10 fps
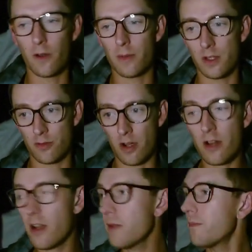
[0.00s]
and
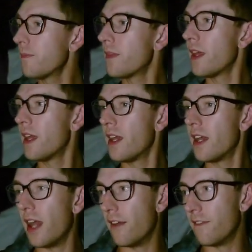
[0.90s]
draenei.
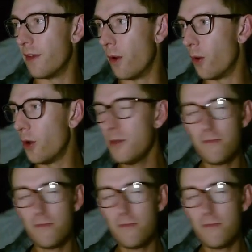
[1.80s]
And for the horde,